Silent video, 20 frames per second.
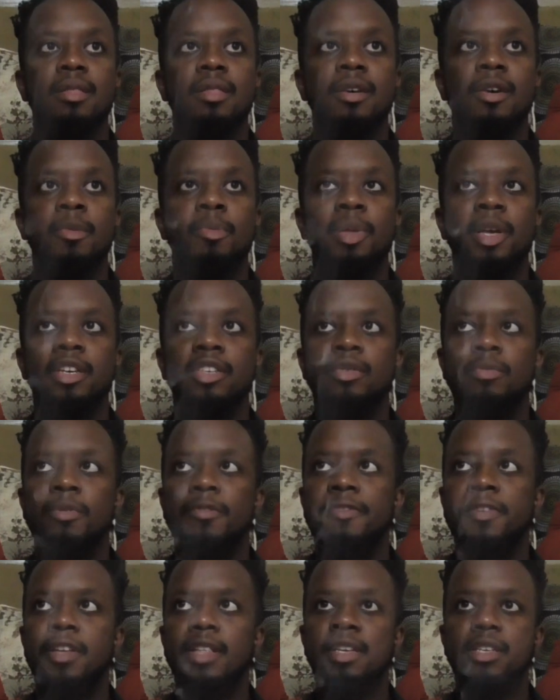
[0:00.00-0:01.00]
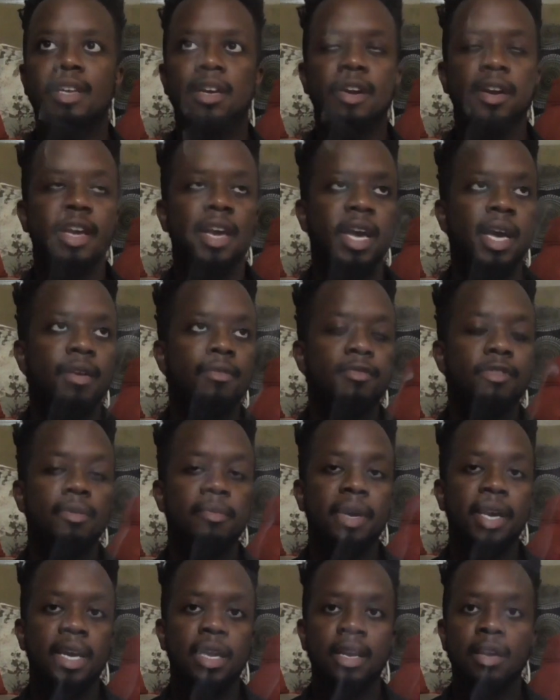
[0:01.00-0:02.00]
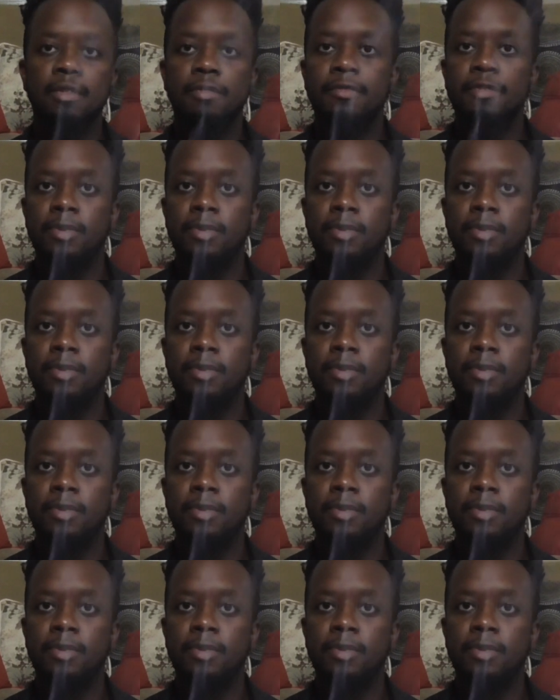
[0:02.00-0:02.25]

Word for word: There are pleasurable feelings that are gained from eating